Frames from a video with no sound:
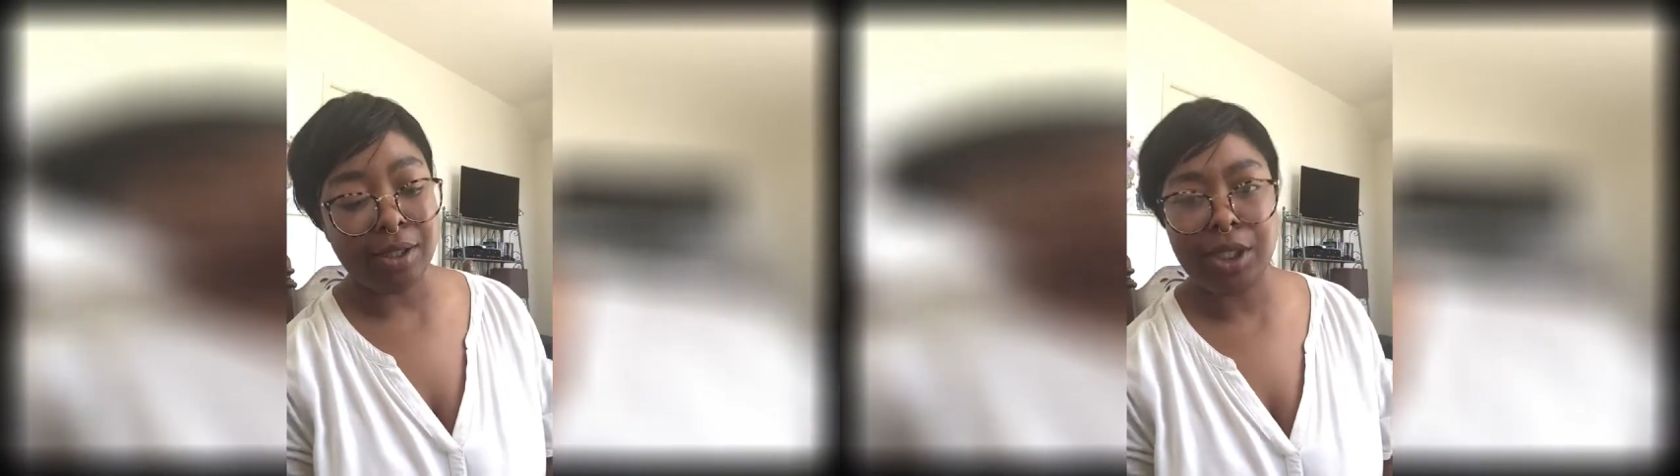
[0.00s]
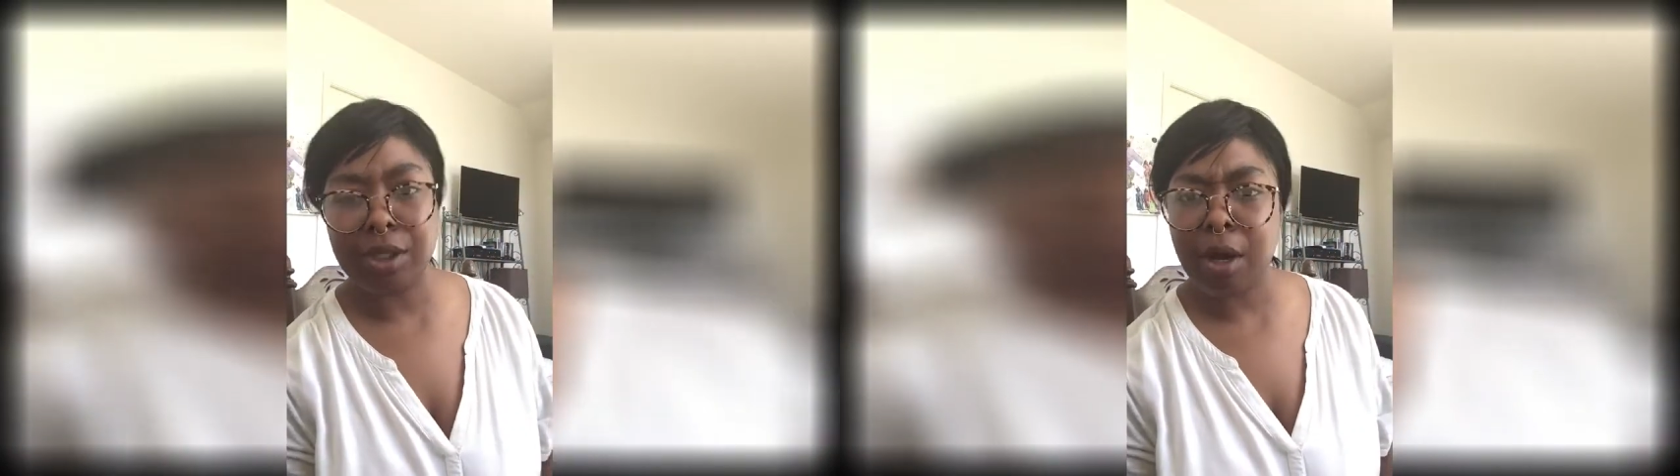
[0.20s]

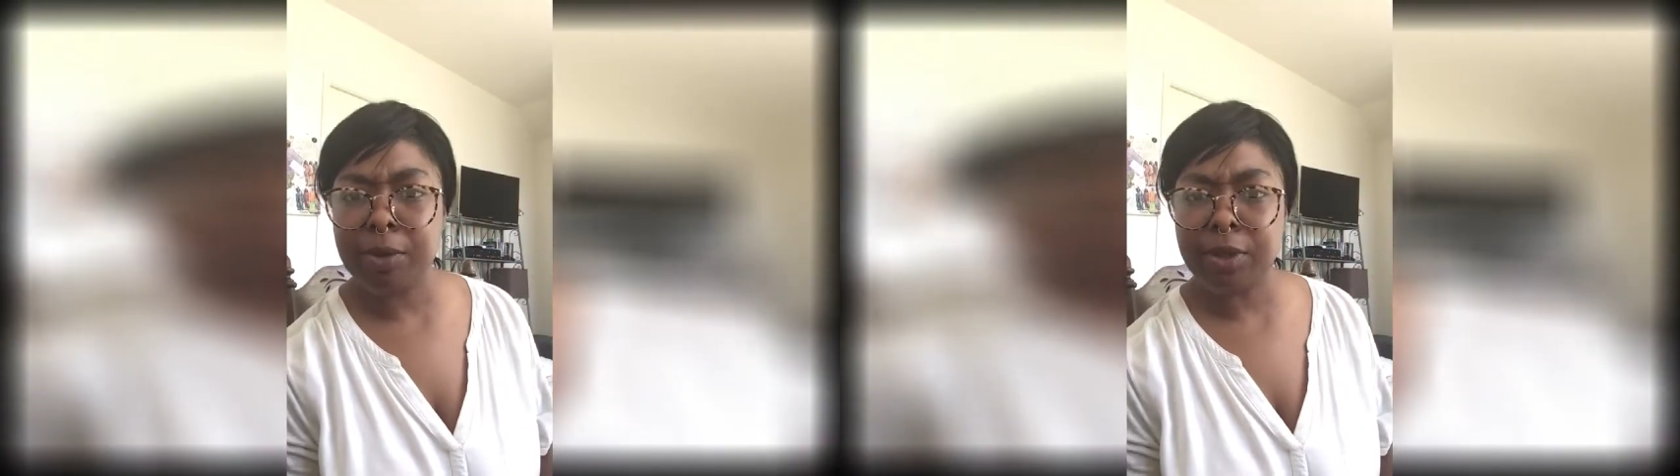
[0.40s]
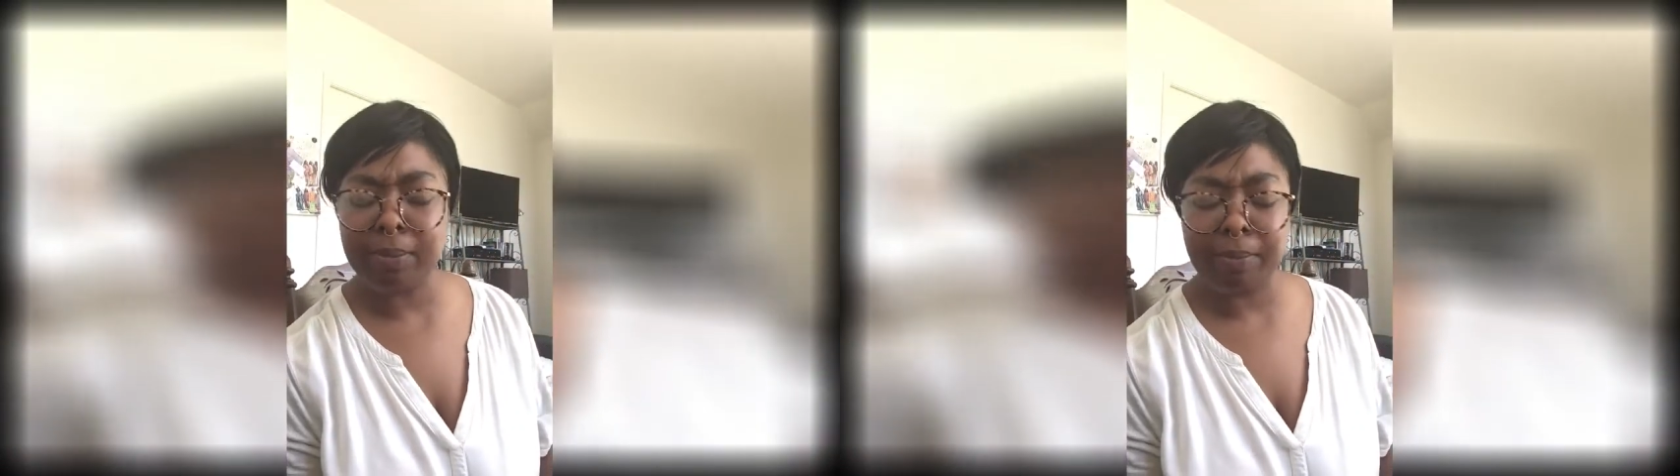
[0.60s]
she's
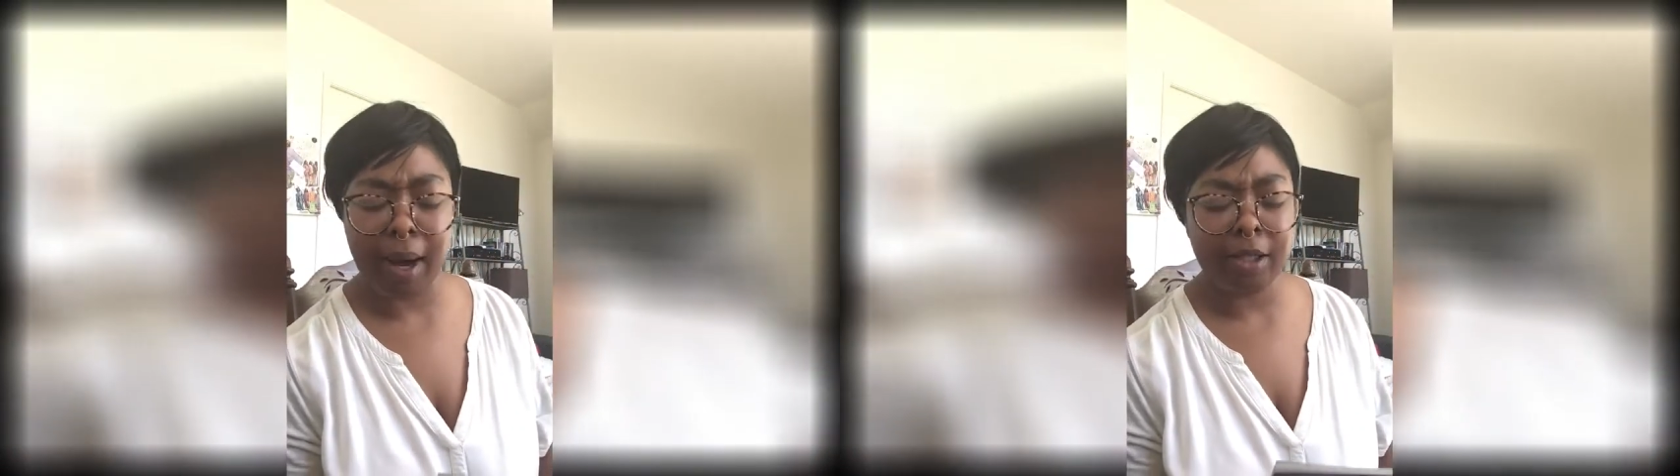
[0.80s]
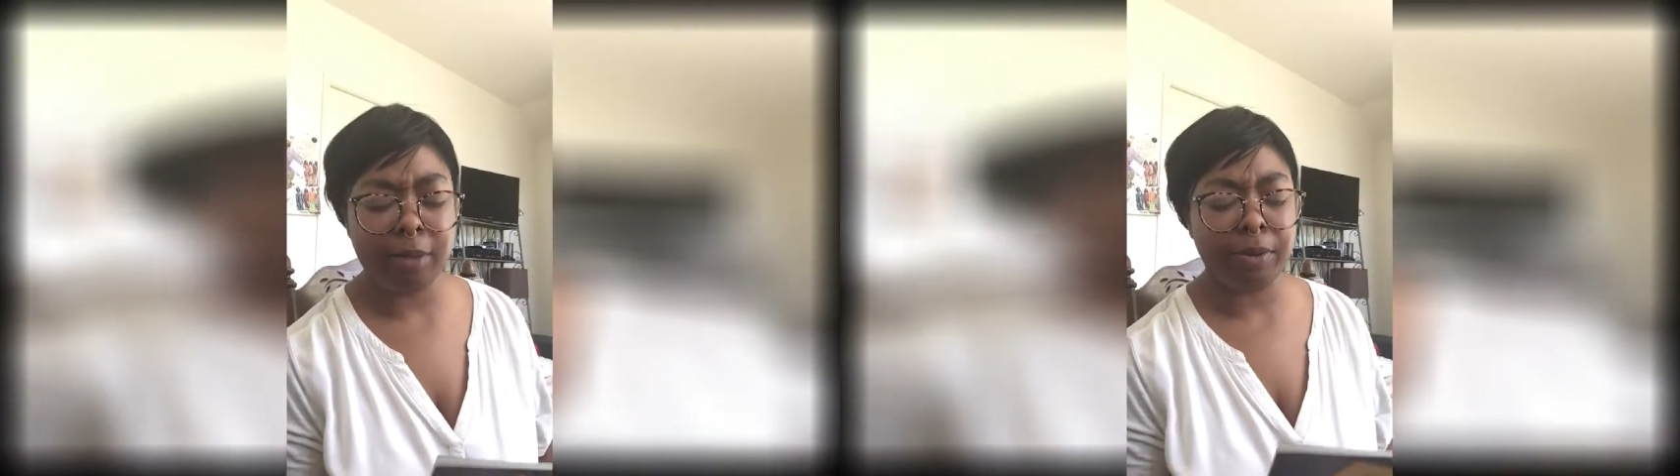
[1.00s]
almost
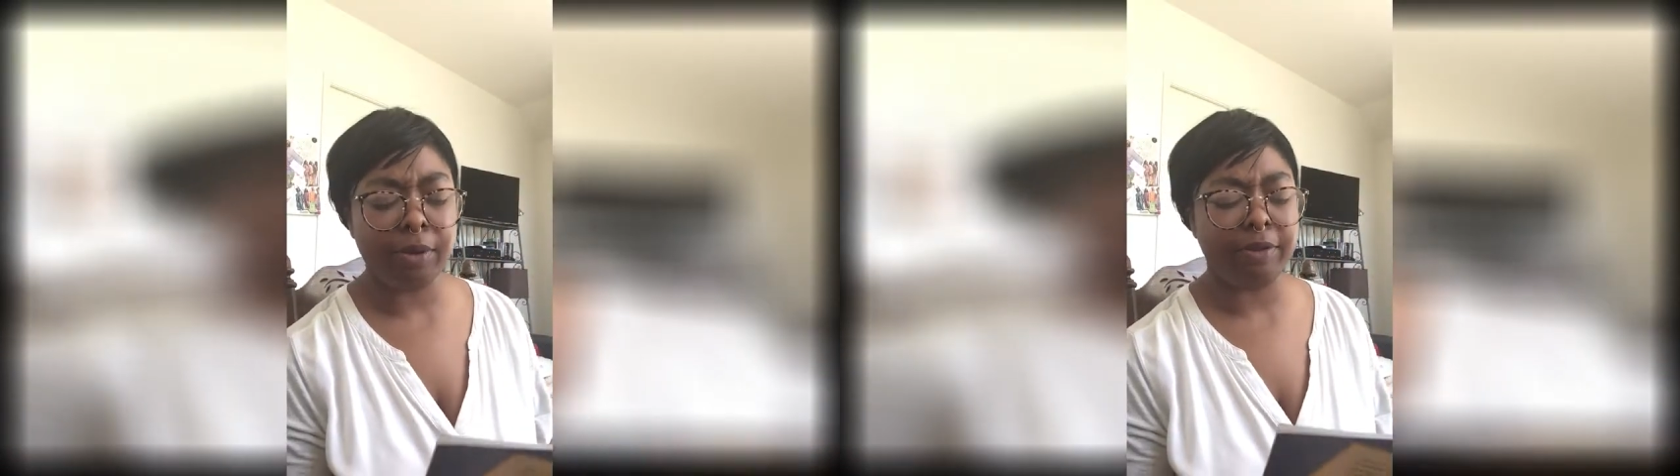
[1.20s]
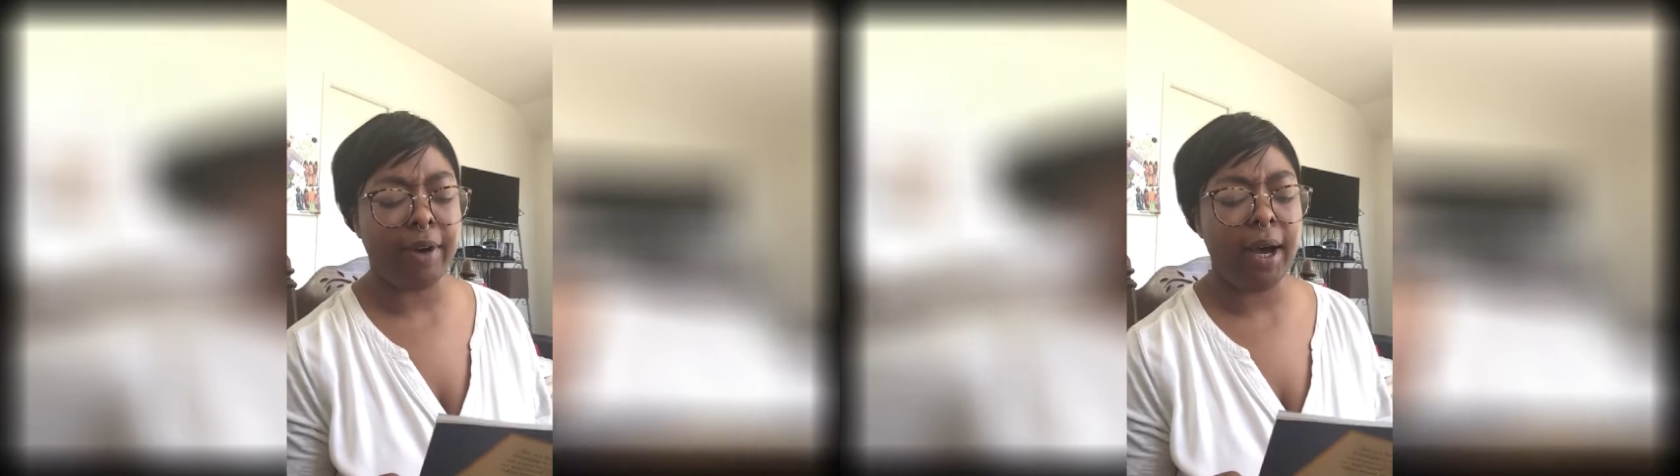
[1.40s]
impossible to
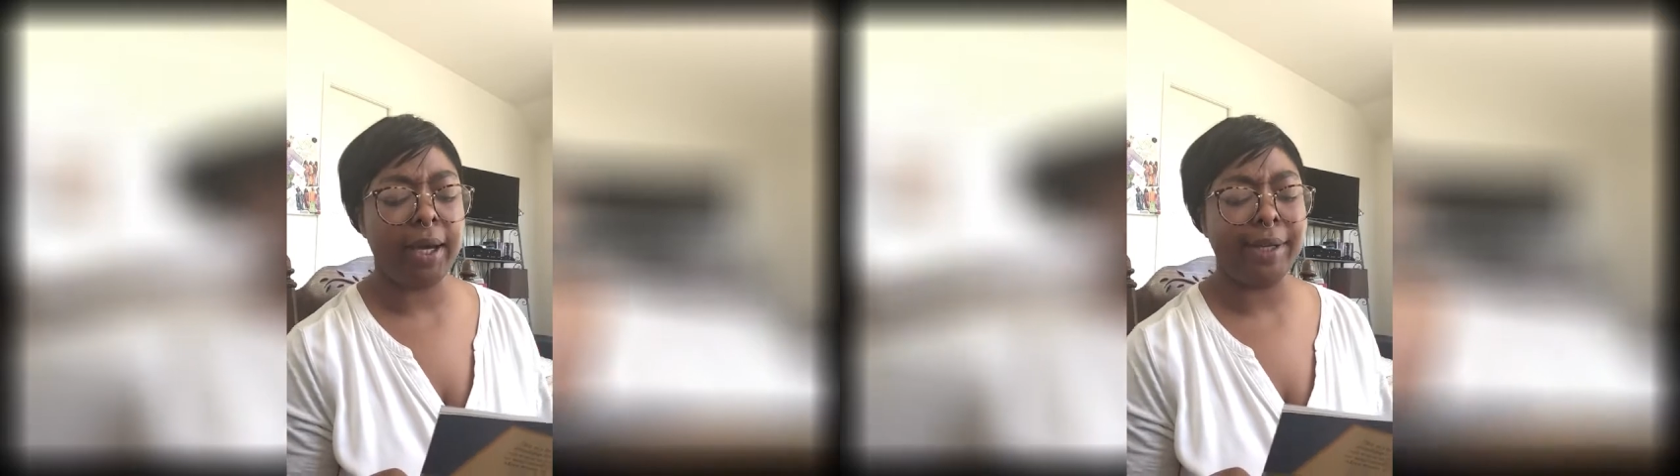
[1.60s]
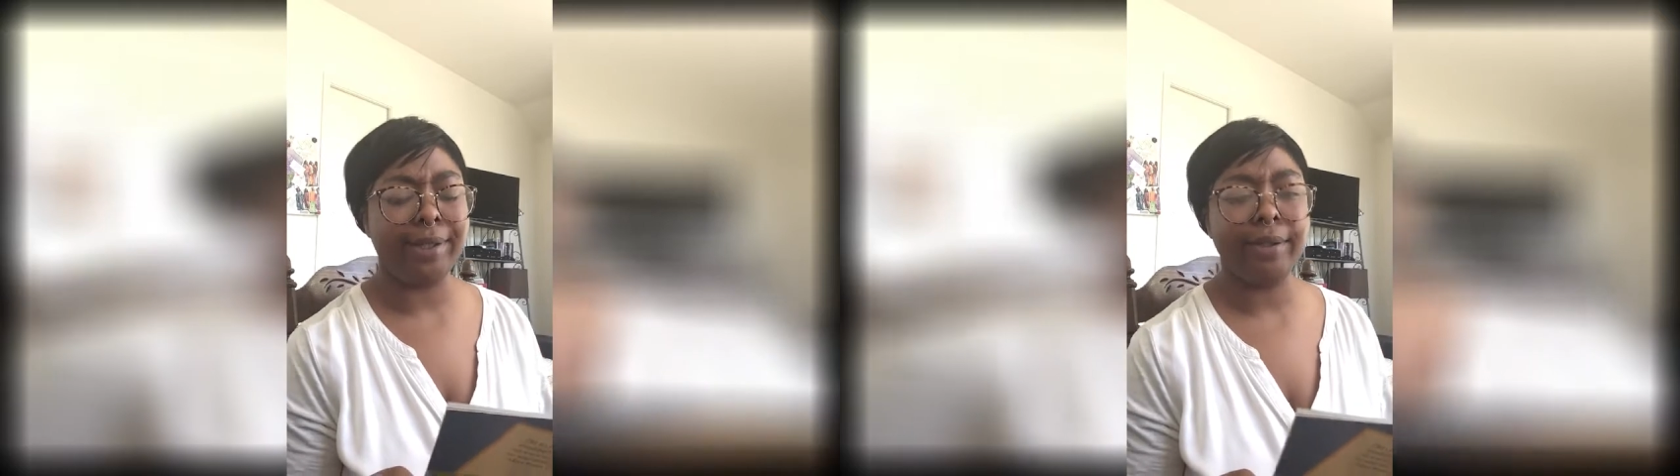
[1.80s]

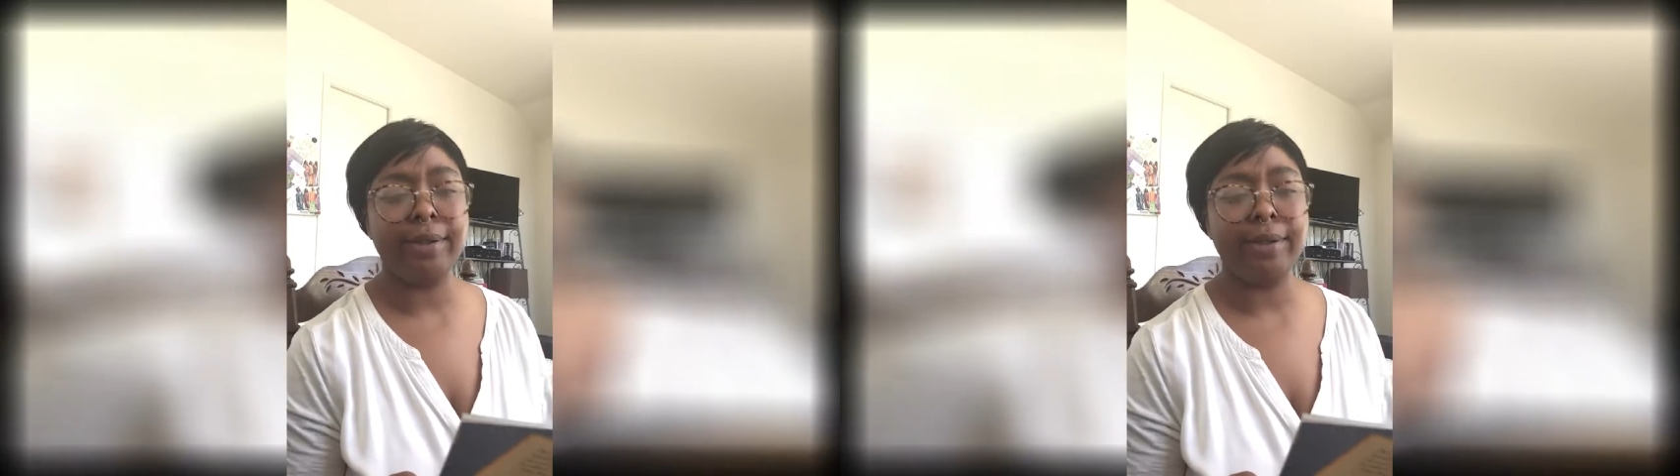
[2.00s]
find